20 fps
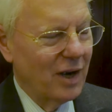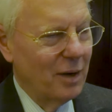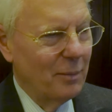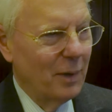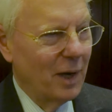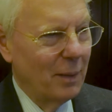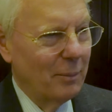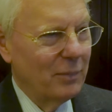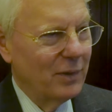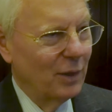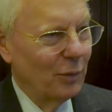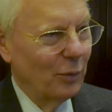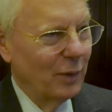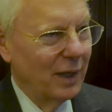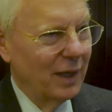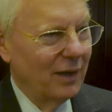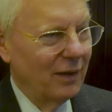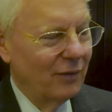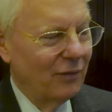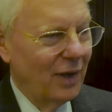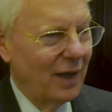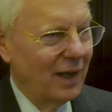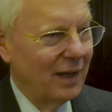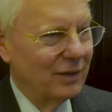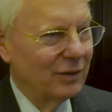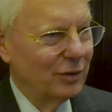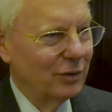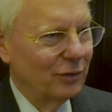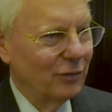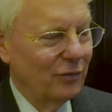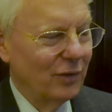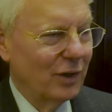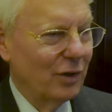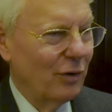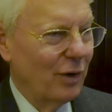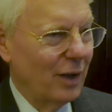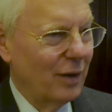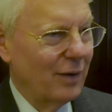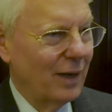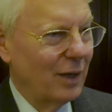come up that we have had to
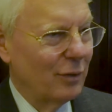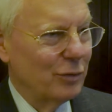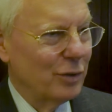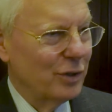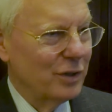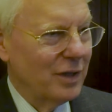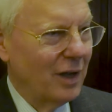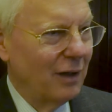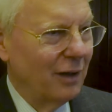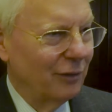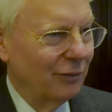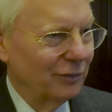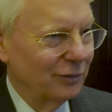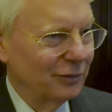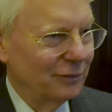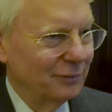figure out how to solve